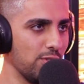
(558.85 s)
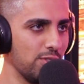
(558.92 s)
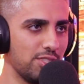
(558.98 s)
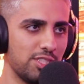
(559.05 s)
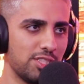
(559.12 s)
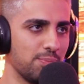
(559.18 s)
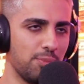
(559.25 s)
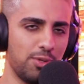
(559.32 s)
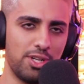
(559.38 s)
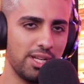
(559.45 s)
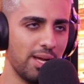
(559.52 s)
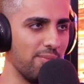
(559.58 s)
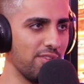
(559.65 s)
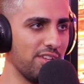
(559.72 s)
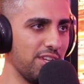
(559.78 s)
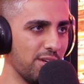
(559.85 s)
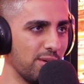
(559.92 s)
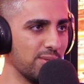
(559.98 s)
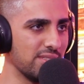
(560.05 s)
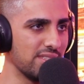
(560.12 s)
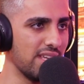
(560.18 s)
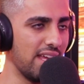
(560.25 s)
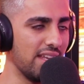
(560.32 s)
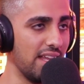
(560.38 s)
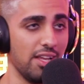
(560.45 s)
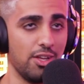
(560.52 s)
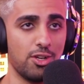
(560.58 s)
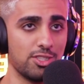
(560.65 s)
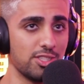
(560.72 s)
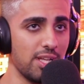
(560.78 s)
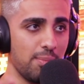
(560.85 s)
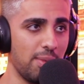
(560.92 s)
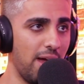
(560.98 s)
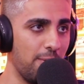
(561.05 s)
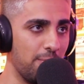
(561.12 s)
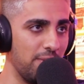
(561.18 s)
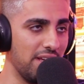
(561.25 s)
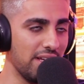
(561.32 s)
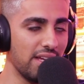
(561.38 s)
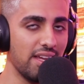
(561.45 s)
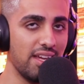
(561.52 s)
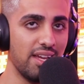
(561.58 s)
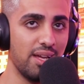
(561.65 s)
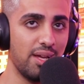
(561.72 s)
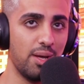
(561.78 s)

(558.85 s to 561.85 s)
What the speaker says: You're just putting up videos and you're somehow big,